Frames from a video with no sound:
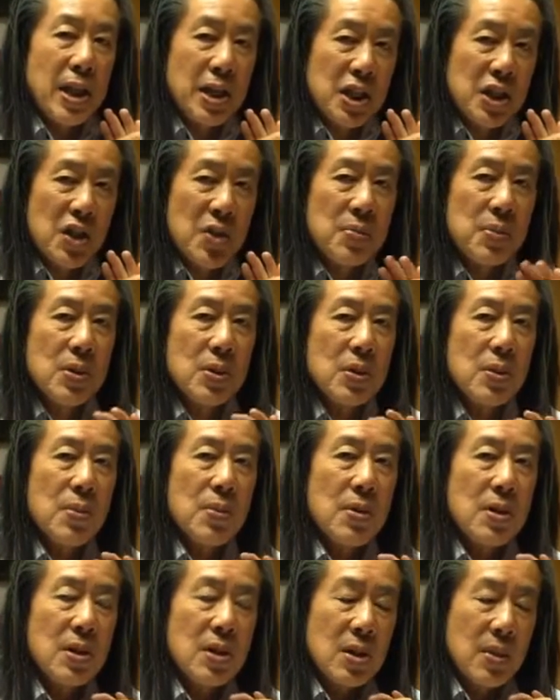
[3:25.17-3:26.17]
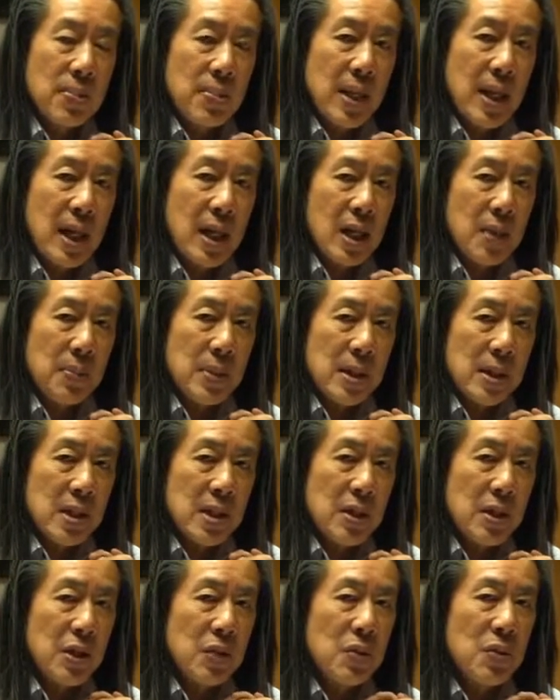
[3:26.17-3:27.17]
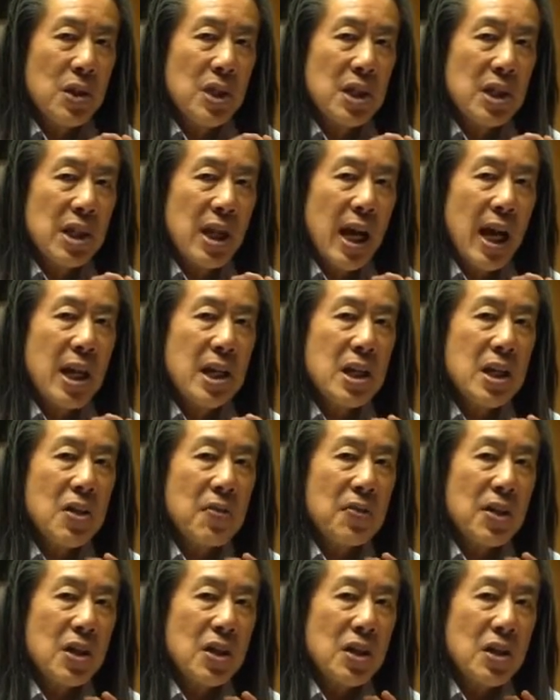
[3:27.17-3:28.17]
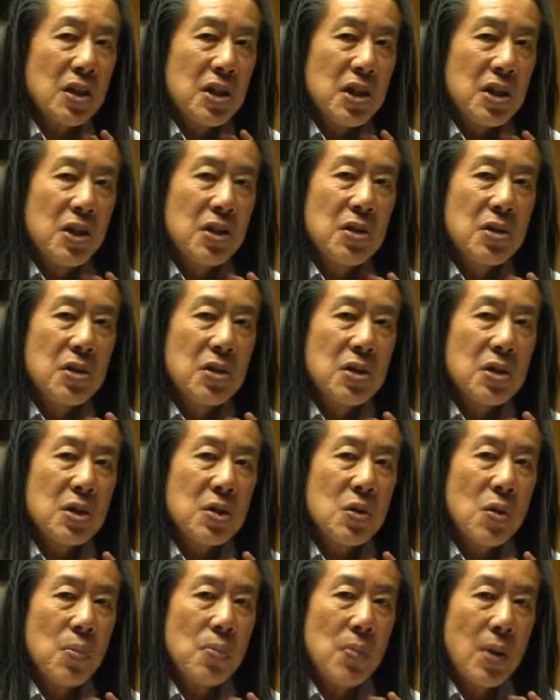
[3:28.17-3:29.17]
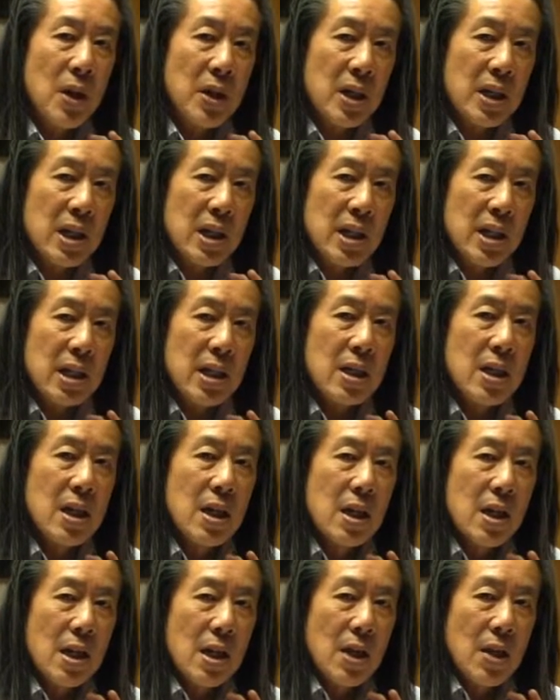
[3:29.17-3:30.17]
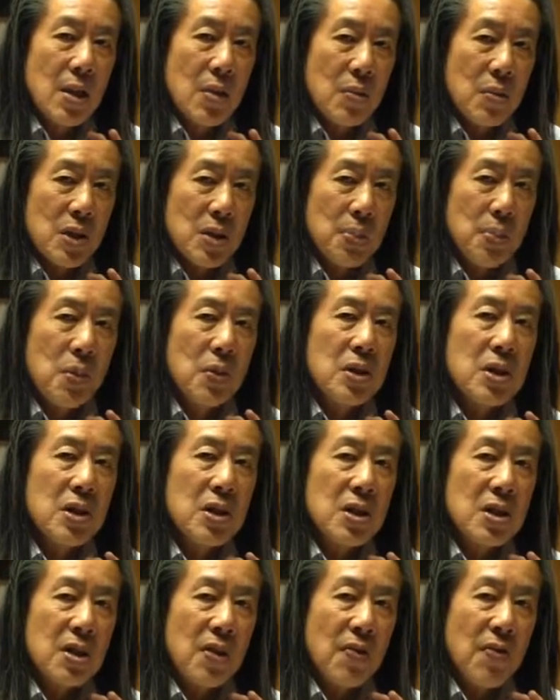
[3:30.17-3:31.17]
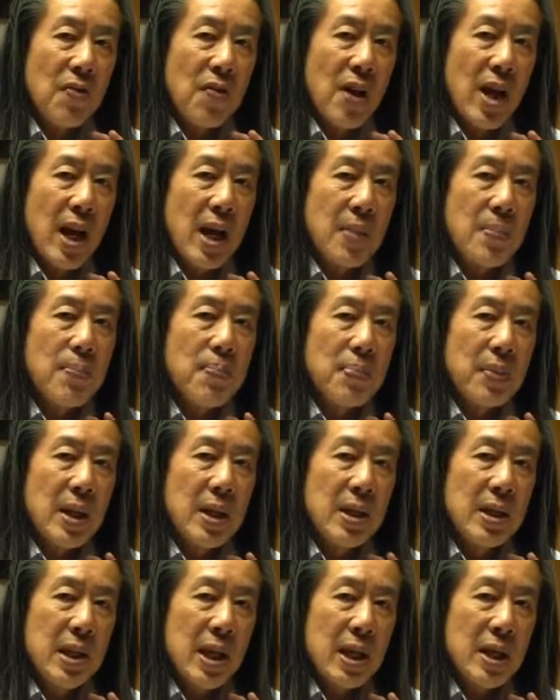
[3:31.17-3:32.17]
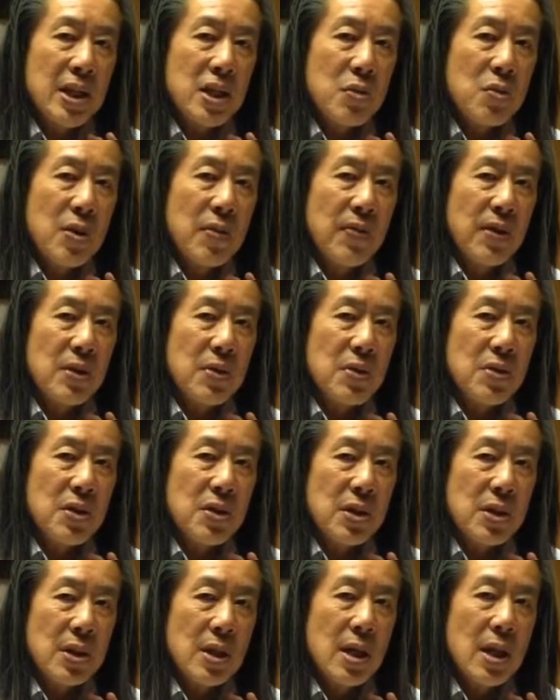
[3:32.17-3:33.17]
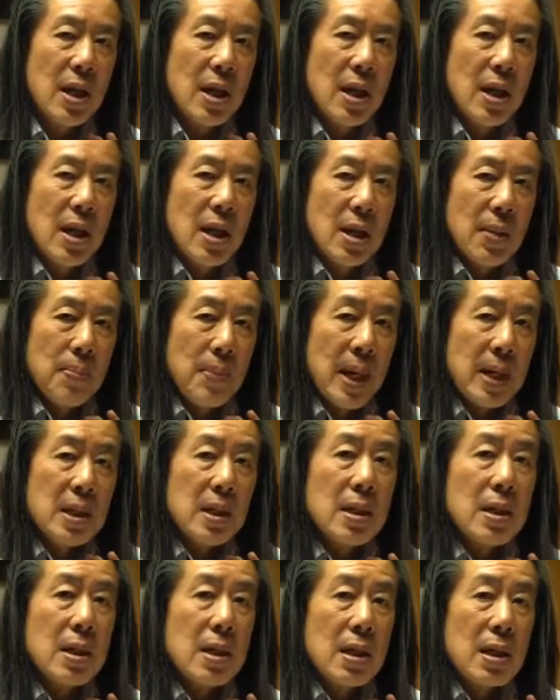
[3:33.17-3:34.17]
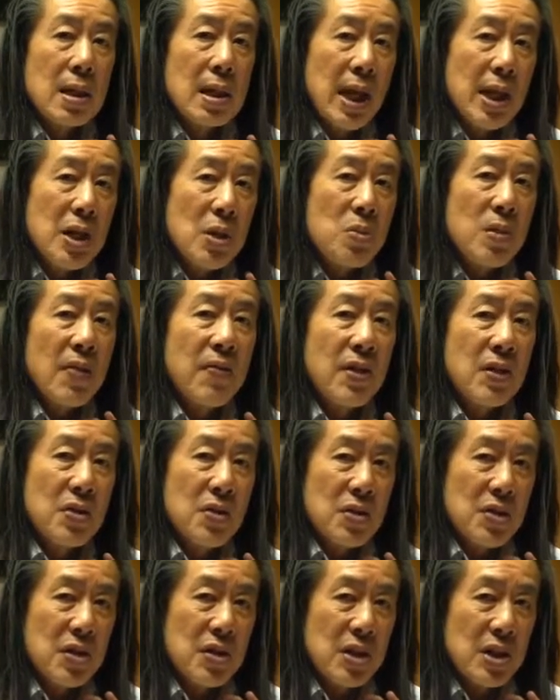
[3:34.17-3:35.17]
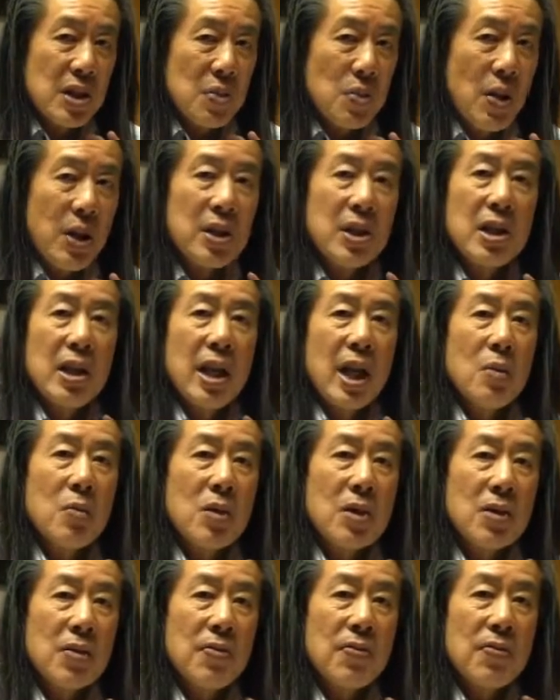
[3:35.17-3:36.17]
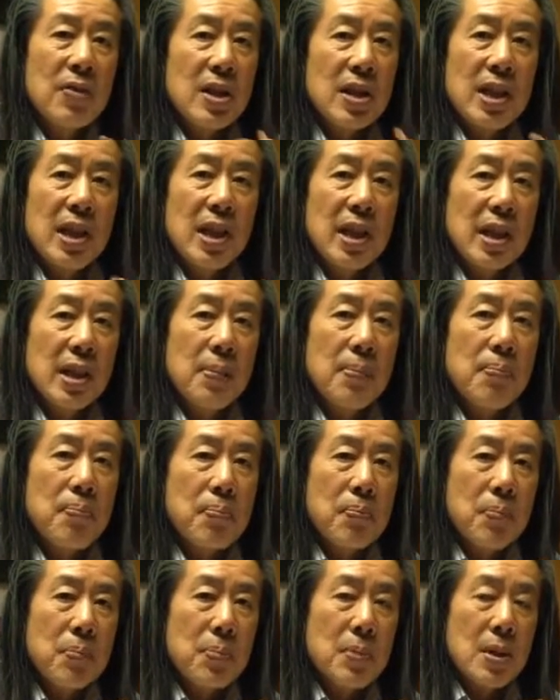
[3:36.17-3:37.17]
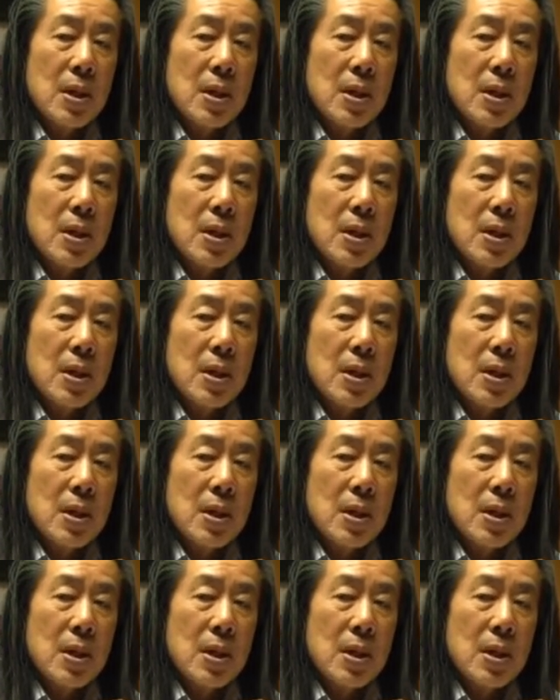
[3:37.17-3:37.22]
answerable to Parliament. In other words, the idea of the constitutional monarchy was put into the frame in the English Revolution. But later revolutions wanted to get rid of the king